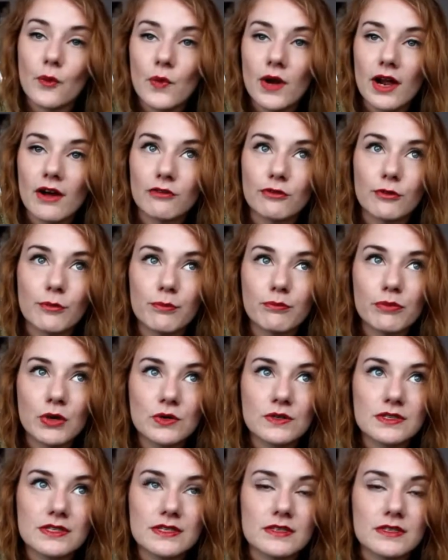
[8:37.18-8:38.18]
all out of the
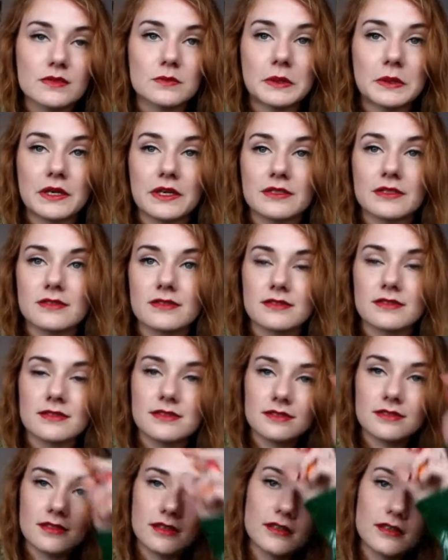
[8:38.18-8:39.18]
boxes
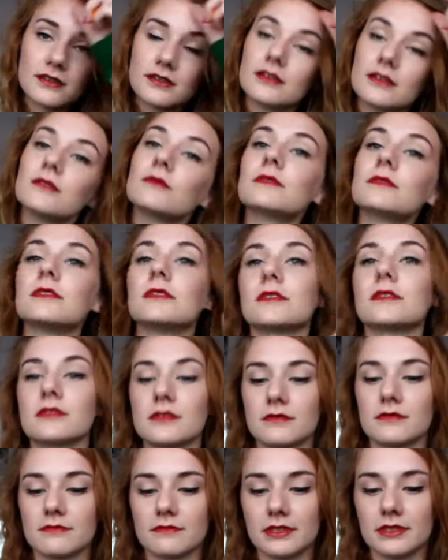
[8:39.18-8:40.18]
because it
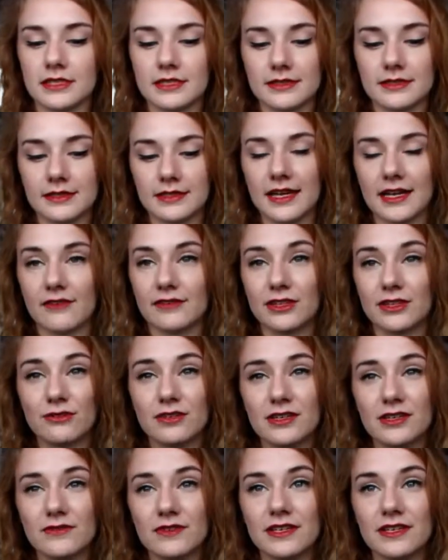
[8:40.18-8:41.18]
looked really silly having
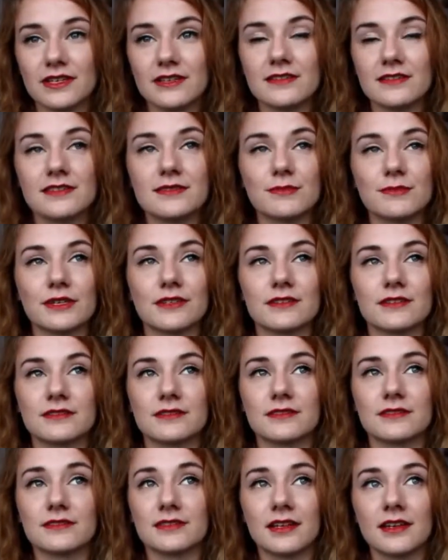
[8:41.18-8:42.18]
3 of these, because,
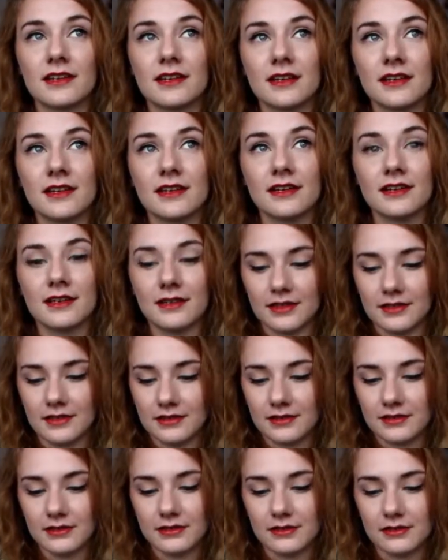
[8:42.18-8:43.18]

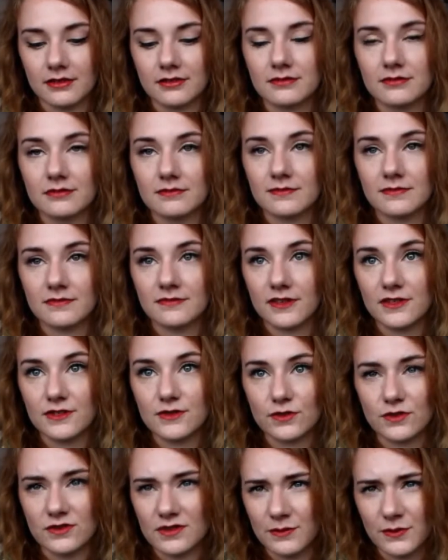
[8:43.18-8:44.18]
you know, if I
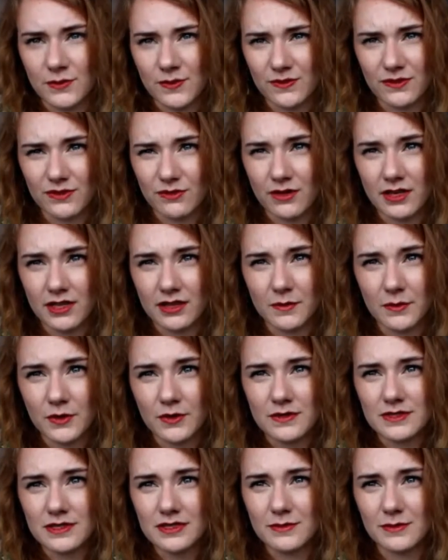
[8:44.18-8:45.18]
saw someone with 3 in the
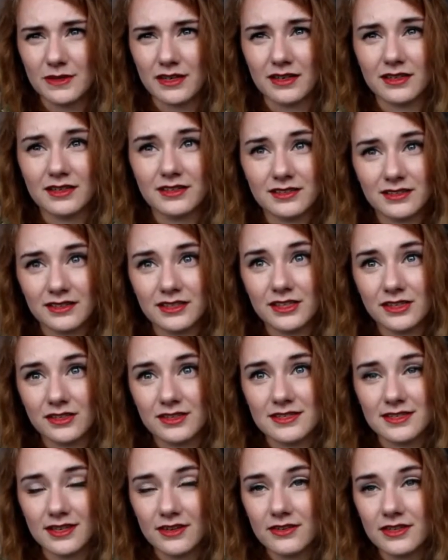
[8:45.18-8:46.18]
boxes, I'd be like, you
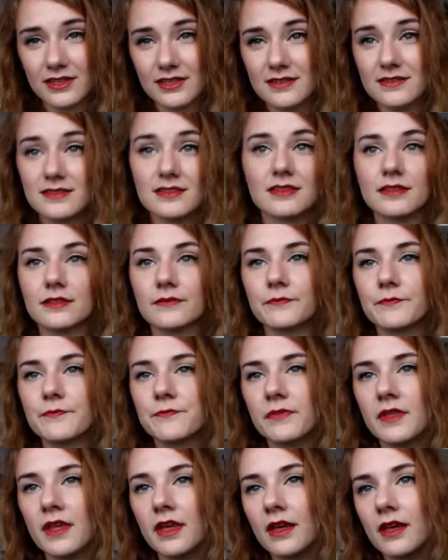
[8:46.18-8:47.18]
gonna sell these?
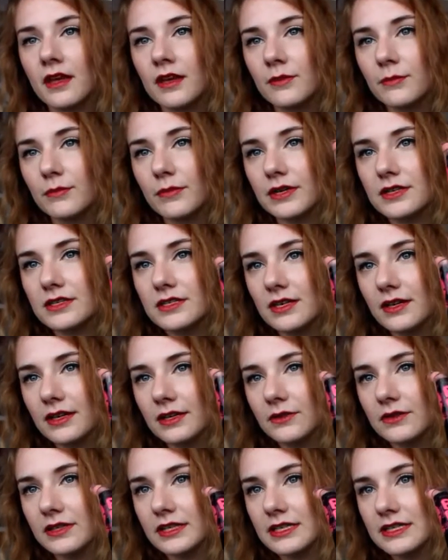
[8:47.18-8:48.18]
But I
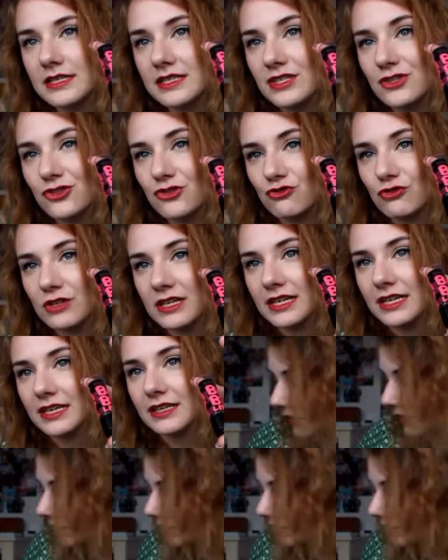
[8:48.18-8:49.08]
got these 3.